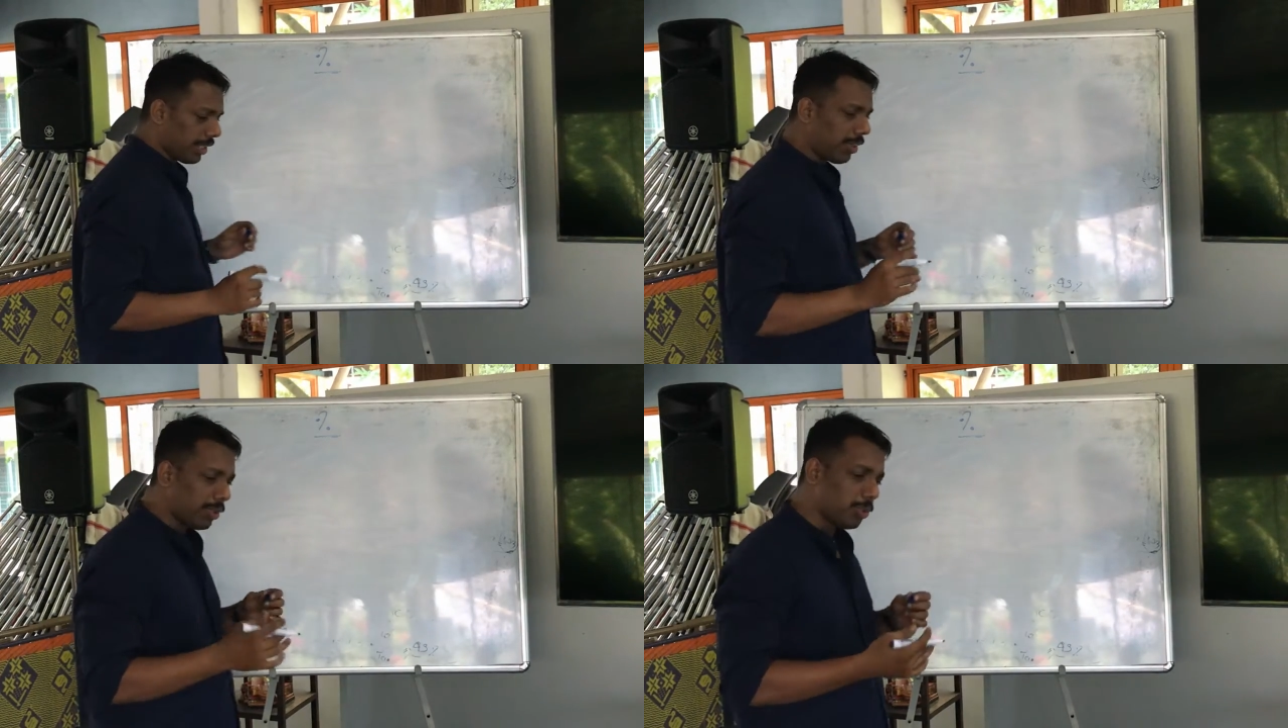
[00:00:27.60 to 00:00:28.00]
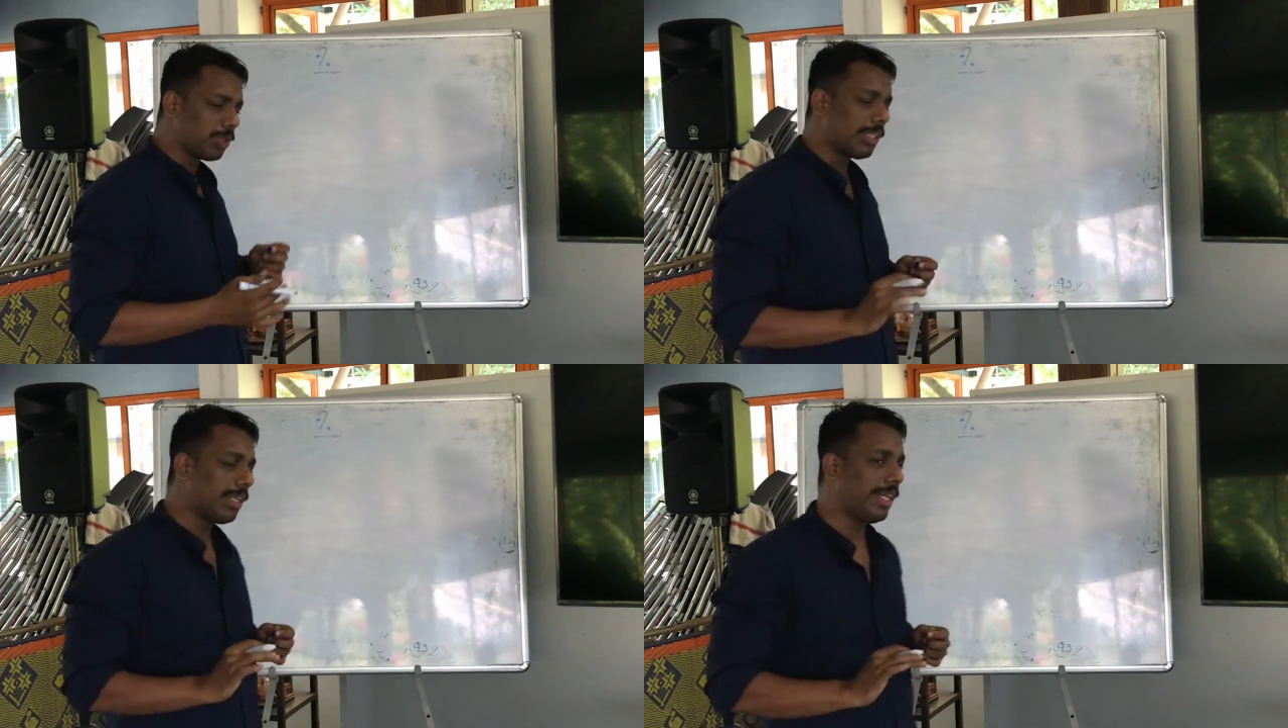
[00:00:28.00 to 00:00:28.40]
Without
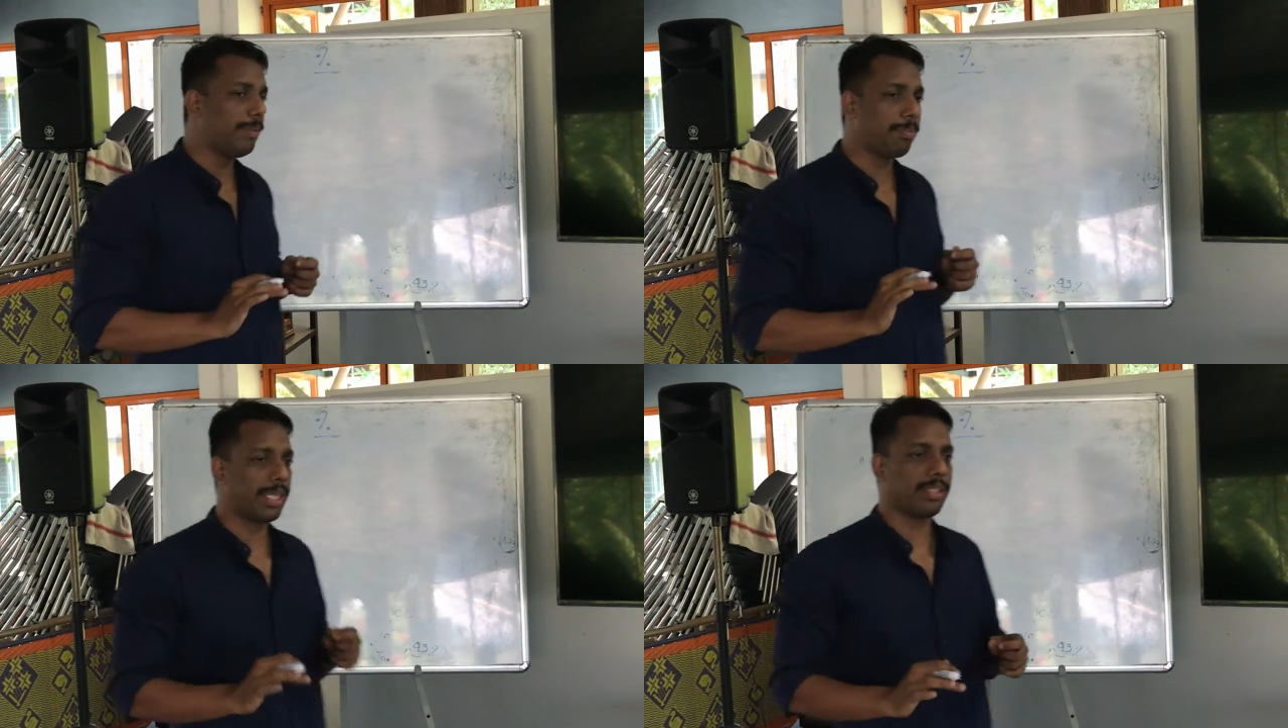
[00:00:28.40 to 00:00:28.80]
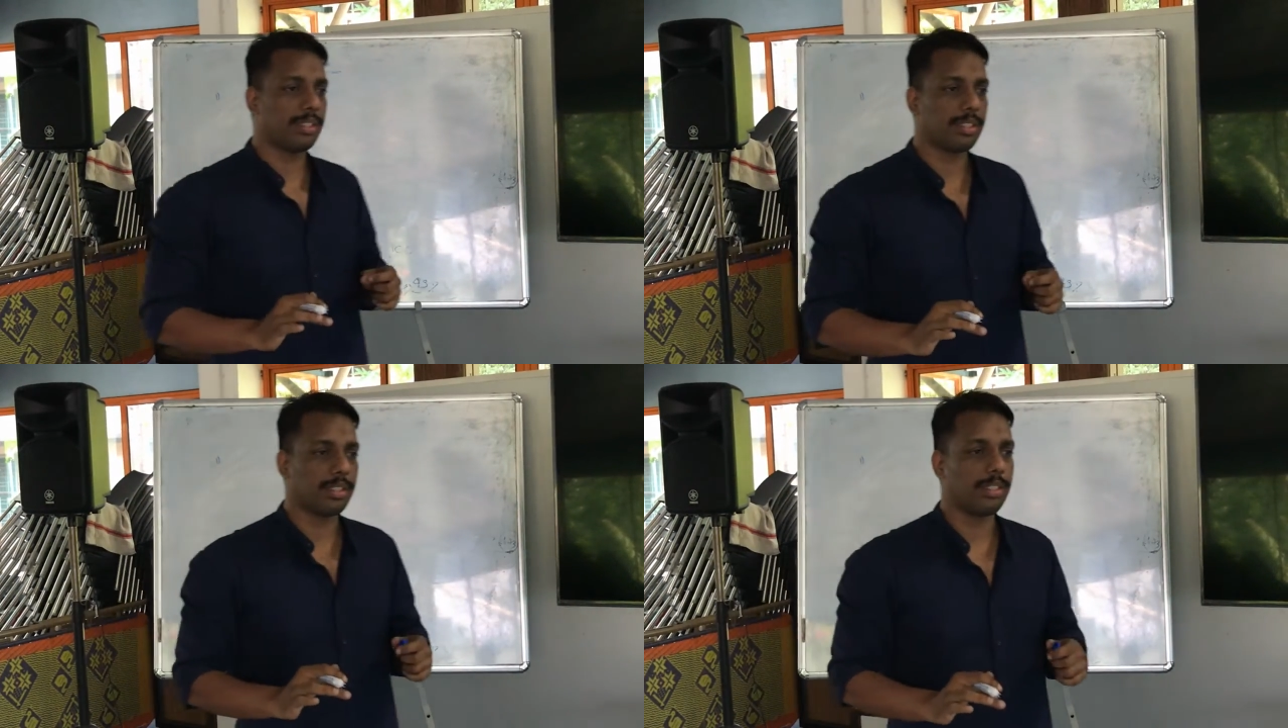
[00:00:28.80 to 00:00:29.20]
using any pen,
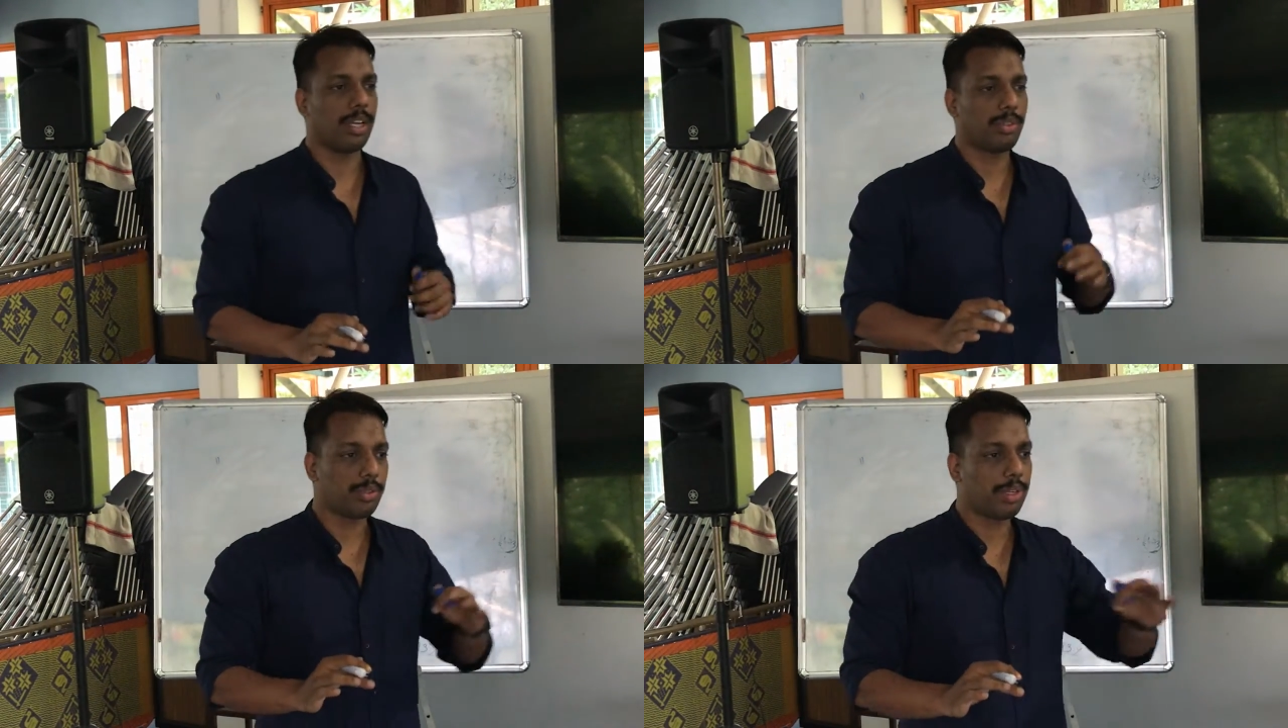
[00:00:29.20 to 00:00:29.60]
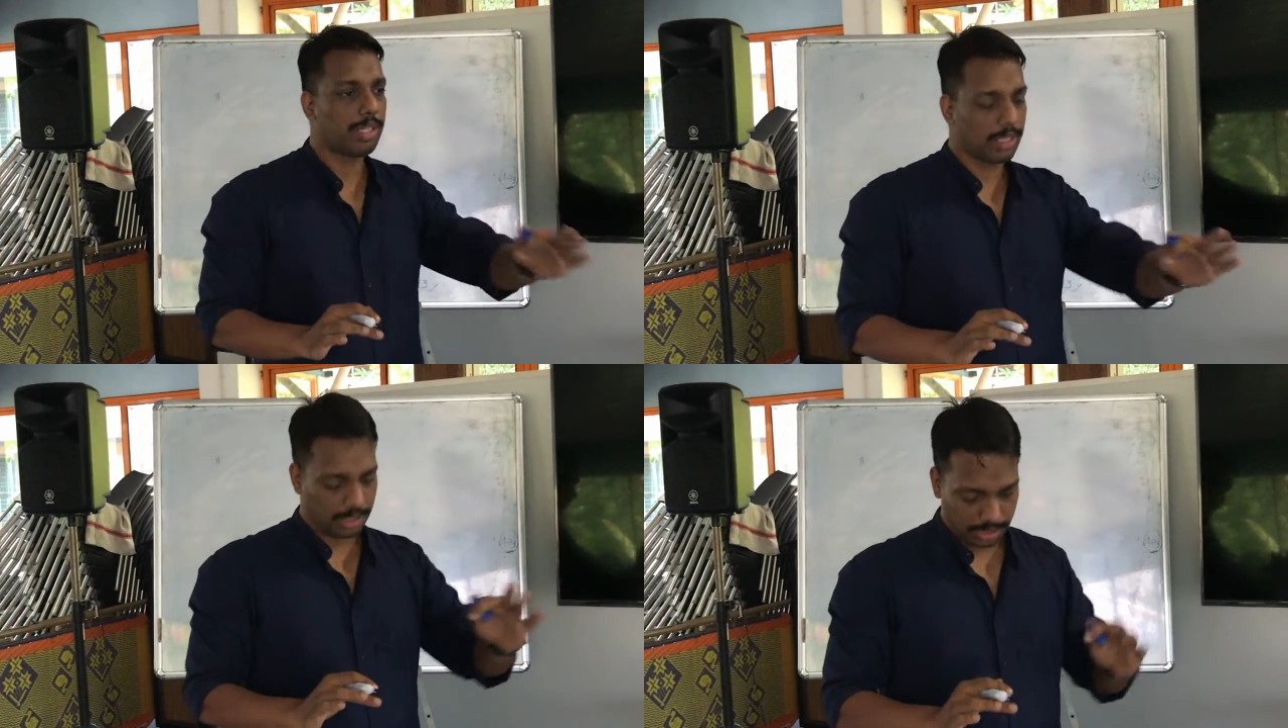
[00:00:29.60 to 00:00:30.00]
now you
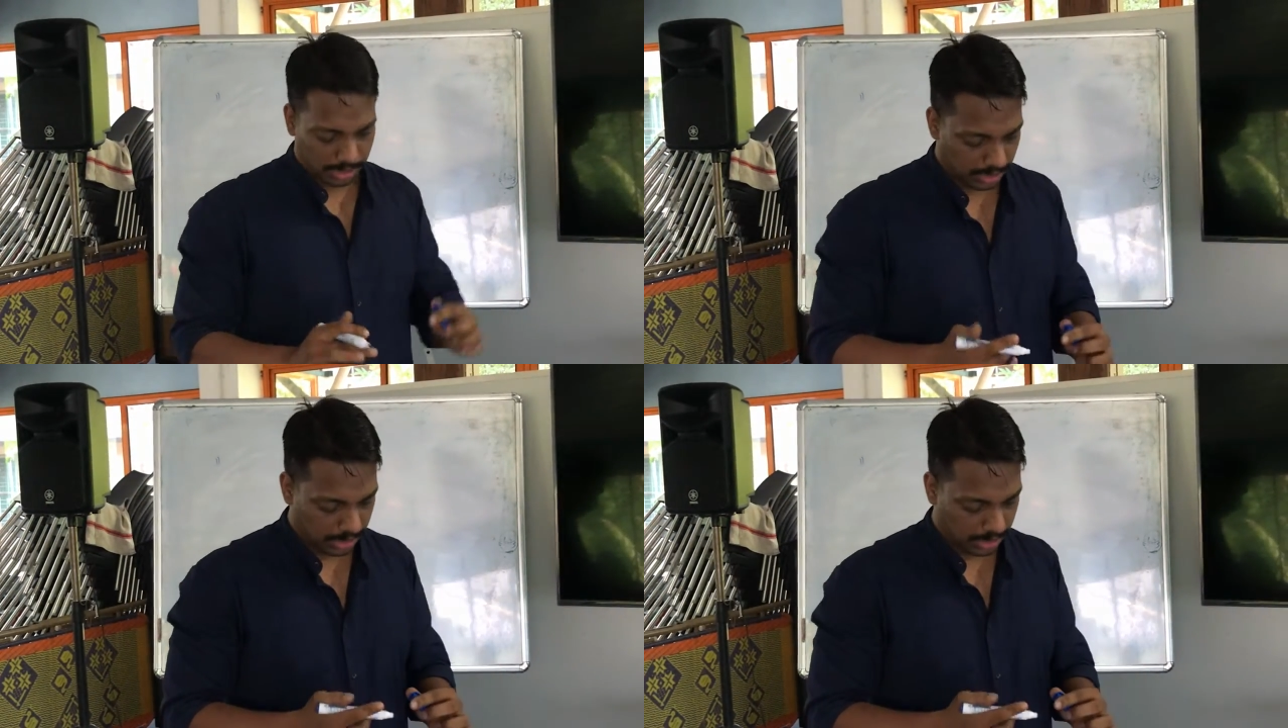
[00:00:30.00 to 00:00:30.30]
are